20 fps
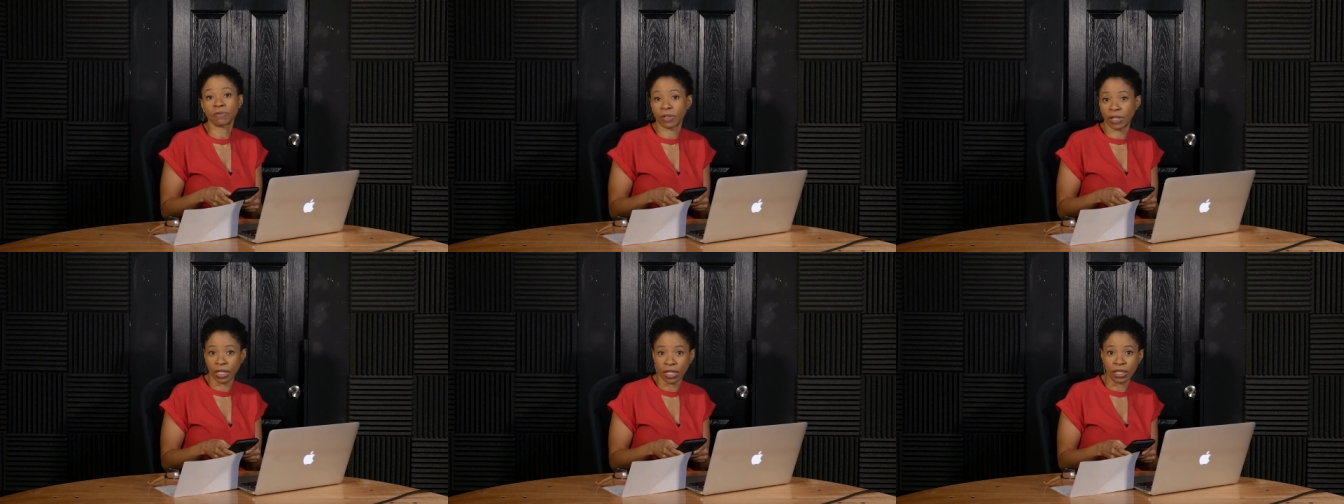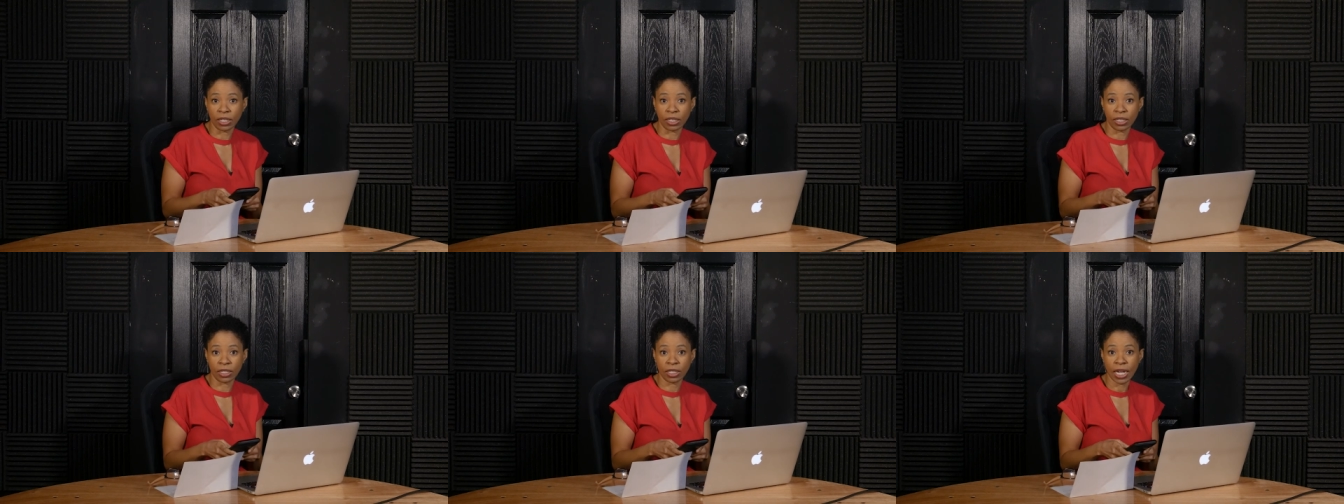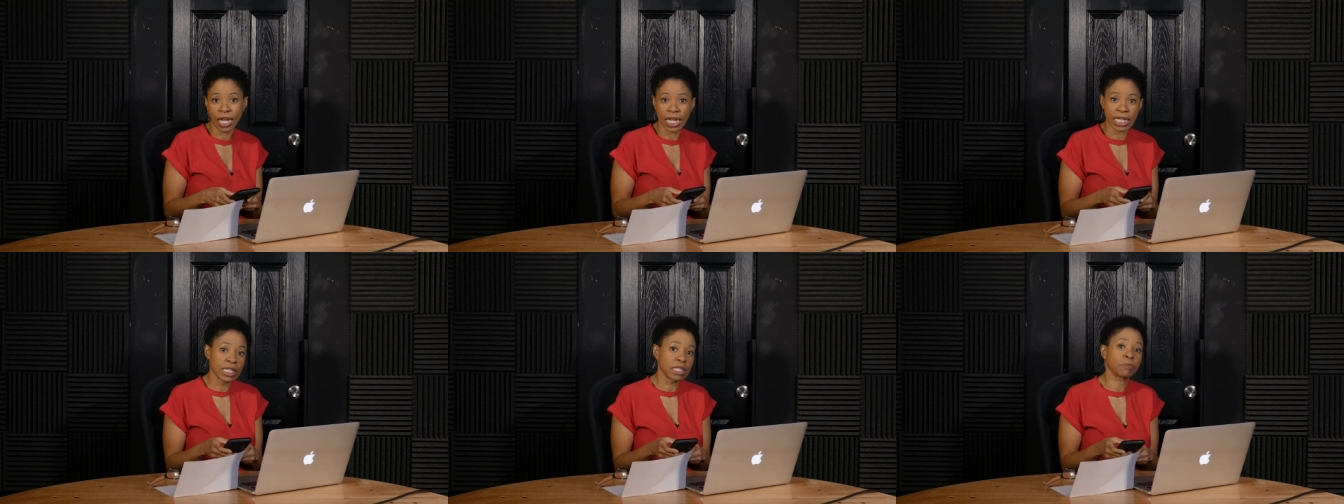
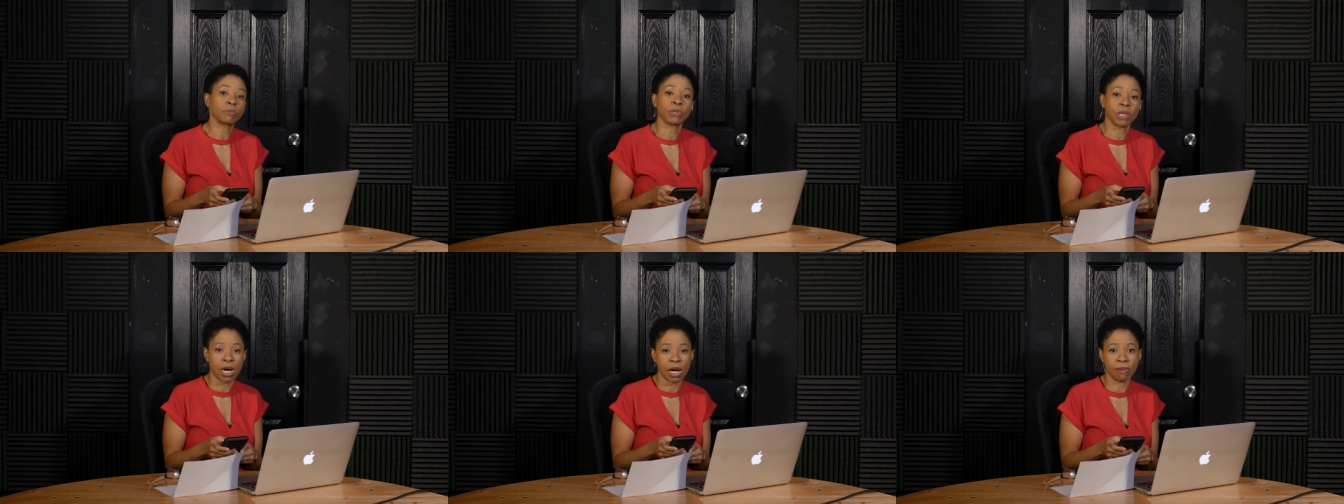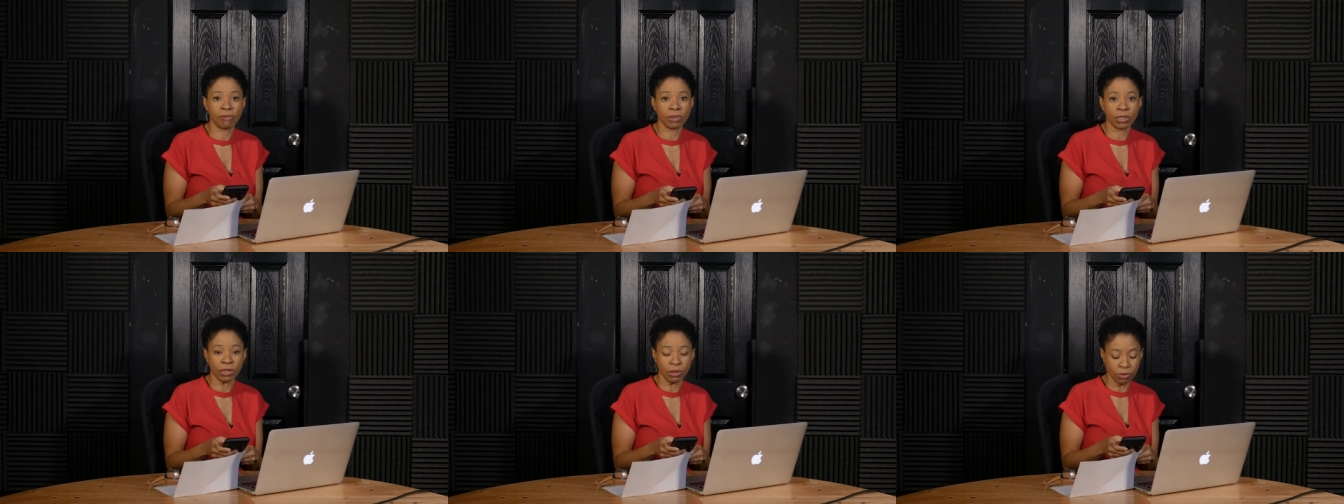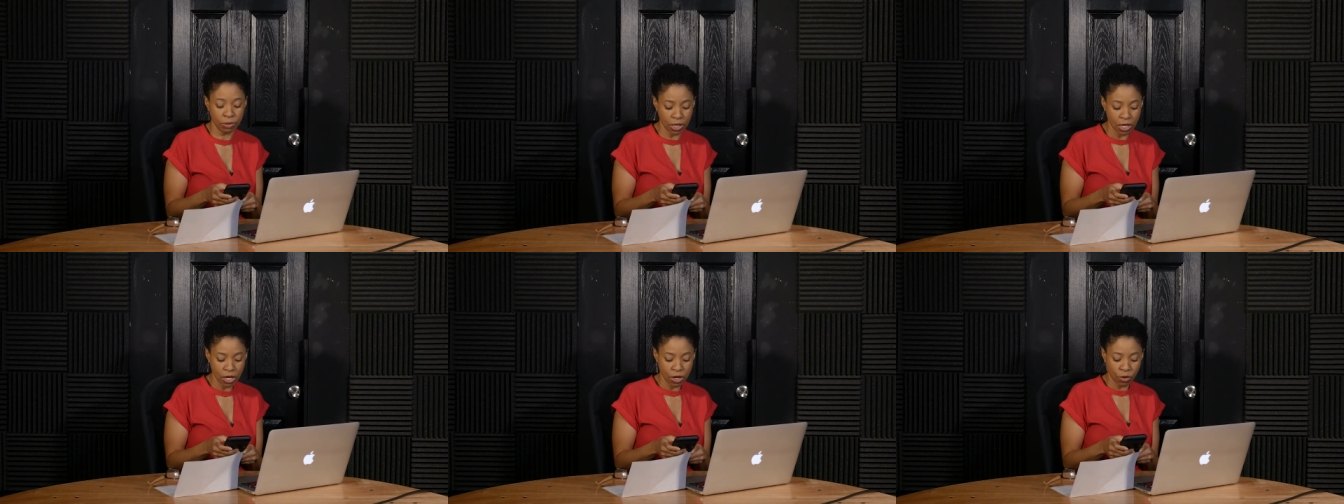Franklin has a
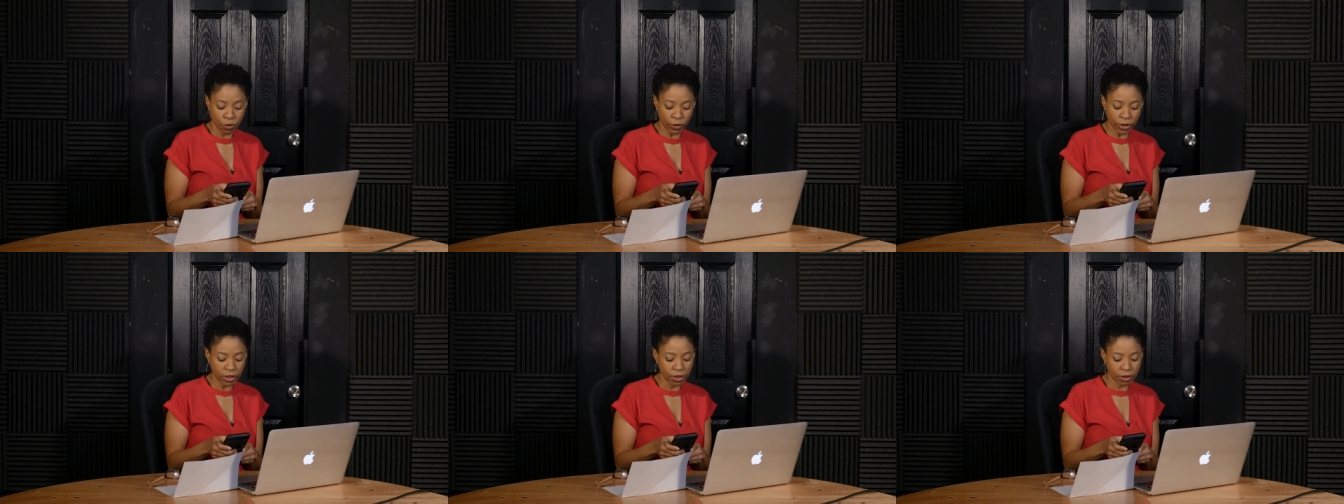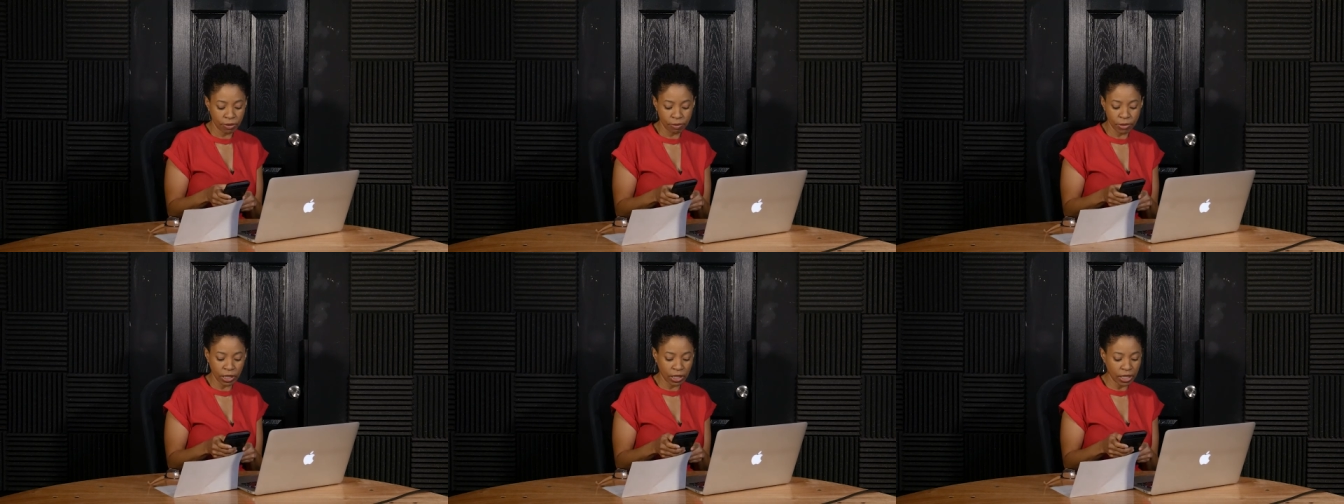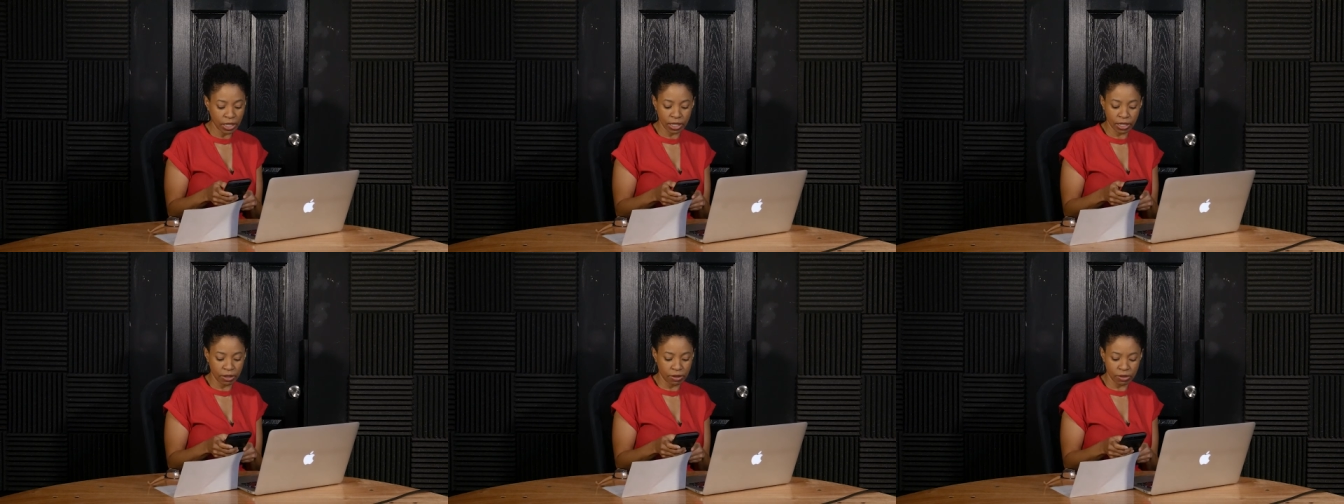problem with
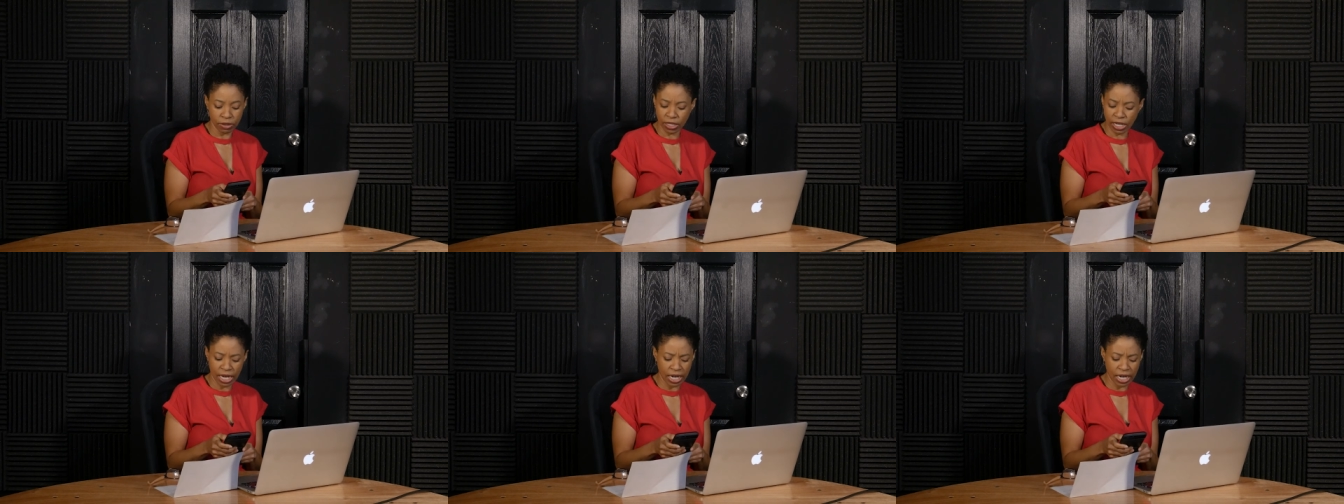millennials,